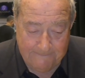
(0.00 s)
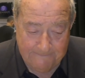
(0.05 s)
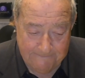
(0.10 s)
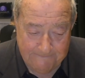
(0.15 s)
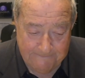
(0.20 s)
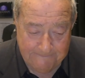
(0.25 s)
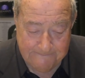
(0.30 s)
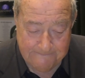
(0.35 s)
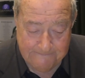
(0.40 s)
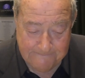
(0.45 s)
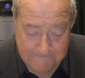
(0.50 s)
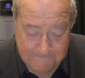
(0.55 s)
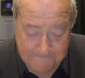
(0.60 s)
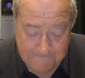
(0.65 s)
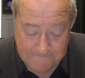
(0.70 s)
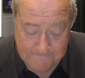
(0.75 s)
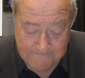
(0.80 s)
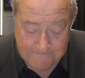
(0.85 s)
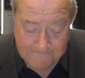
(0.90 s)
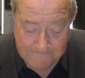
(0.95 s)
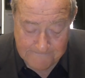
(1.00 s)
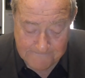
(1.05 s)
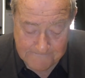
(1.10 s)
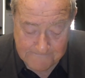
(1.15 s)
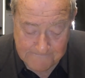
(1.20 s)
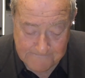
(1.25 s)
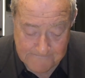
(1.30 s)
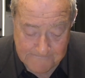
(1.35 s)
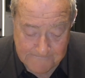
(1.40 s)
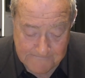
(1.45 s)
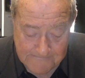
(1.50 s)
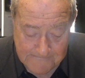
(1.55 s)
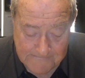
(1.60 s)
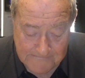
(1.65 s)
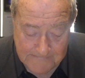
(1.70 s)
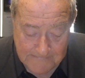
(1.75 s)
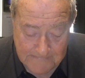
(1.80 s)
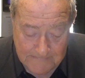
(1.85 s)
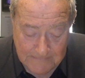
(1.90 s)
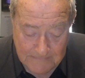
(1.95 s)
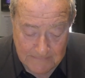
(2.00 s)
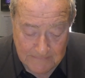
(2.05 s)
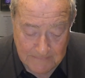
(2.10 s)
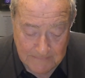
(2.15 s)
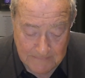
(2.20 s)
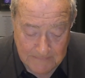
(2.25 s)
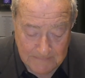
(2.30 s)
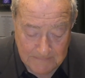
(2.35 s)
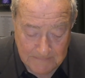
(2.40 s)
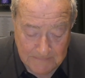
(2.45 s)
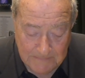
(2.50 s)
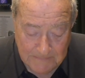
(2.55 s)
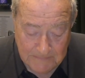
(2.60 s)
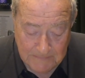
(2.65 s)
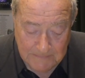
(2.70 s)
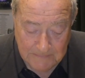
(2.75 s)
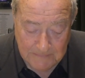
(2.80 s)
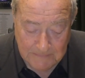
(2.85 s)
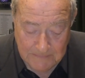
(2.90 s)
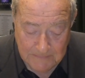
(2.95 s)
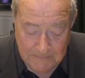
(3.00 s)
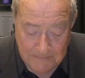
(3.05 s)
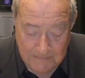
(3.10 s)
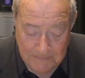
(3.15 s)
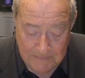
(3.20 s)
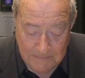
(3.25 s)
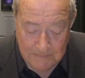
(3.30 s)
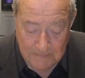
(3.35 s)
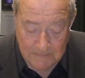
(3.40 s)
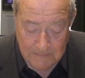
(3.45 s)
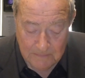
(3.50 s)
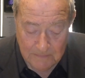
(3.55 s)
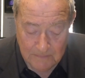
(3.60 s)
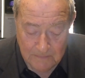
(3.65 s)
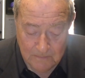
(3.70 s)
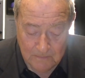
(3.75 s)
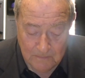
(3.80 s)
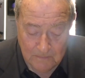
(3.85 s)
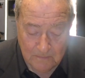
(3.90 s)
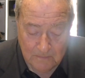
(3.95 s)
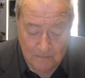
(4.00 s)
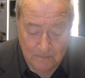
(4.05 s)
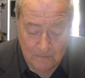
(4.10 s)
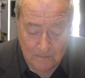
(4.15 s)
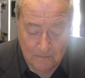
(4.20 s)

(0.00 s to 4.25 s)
(not speaking)